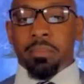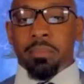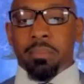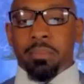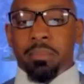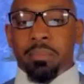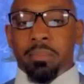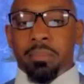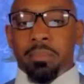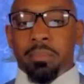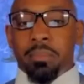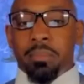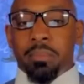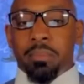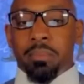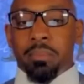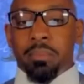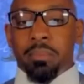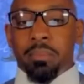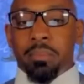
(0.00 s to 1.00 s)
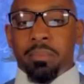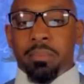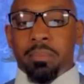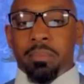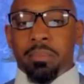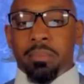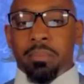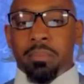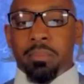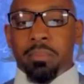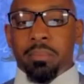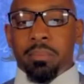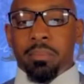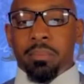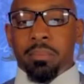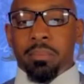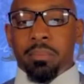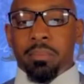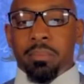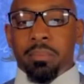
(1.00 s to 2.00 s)

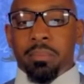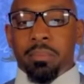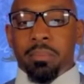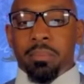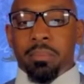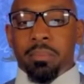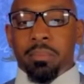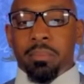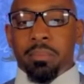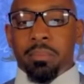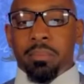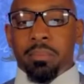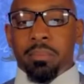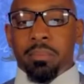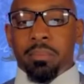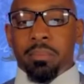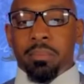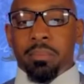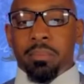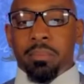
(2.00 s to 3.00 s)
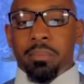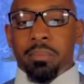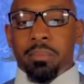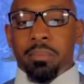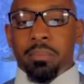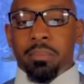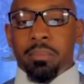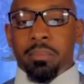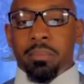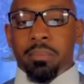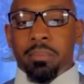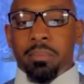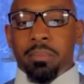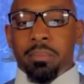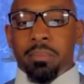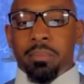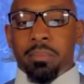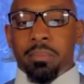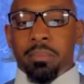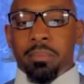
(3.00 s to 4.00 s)

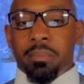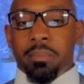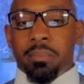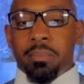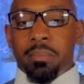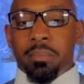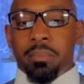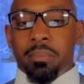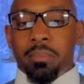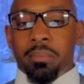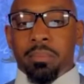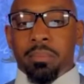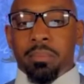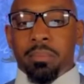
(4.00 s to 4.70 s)
[no speech]